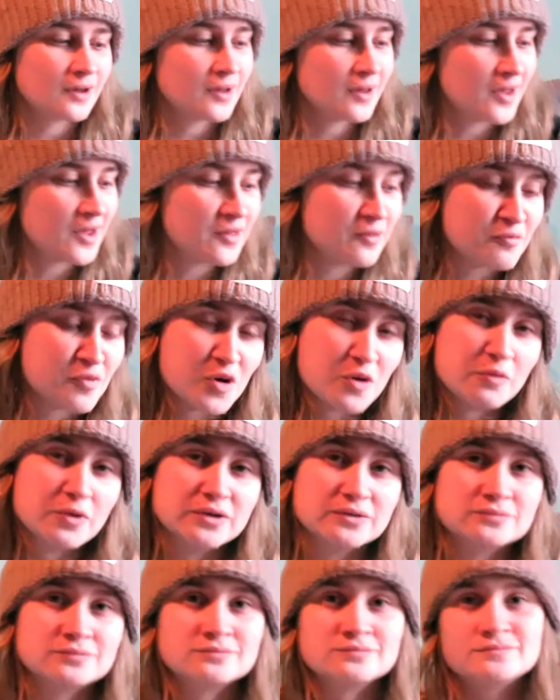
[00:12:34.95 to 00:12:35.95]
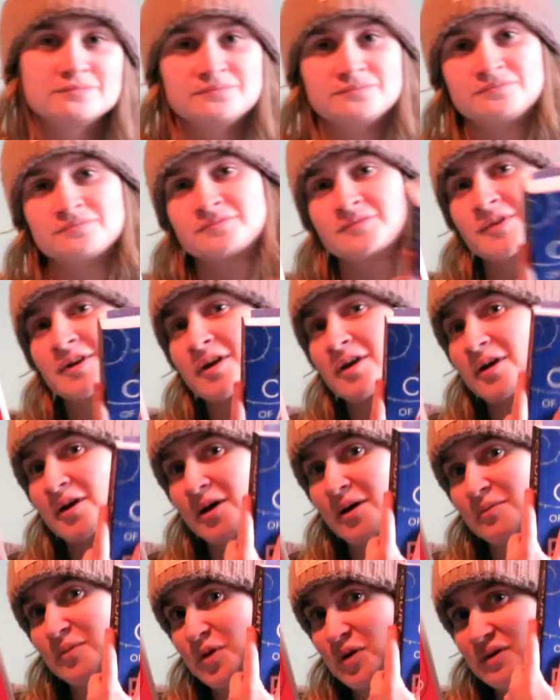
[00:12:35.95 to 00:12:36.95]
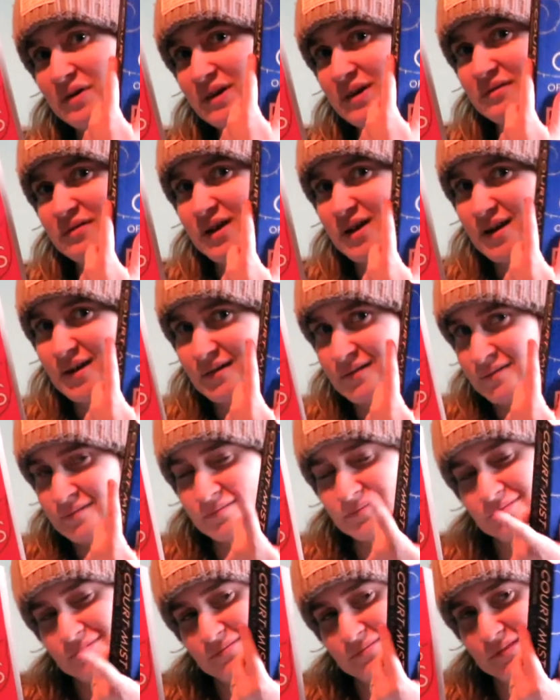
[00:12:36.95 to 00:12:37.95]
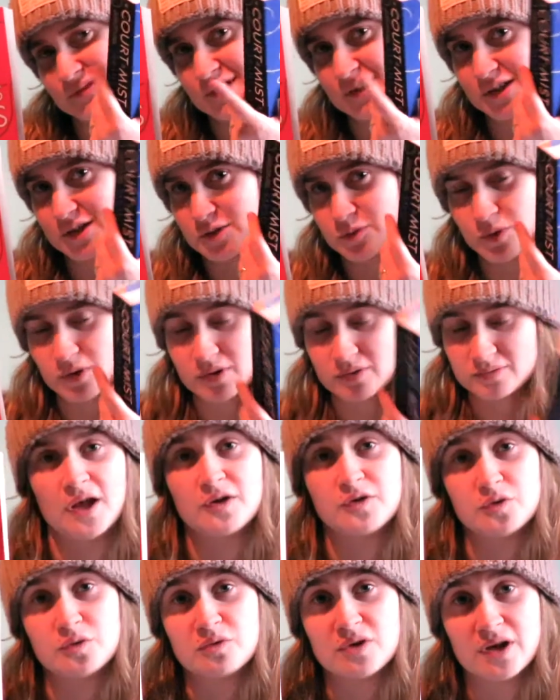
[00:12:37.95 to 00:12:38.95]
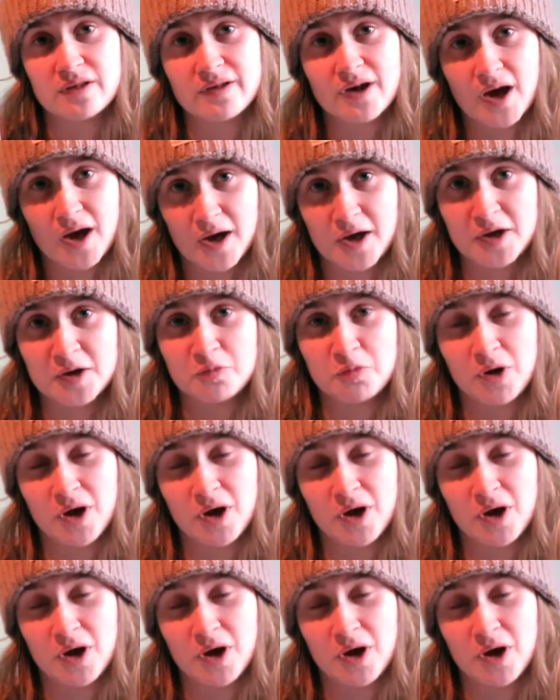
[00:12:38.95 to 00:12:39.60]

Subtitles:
At the moment, I'm currently reading this one. I do get the hype.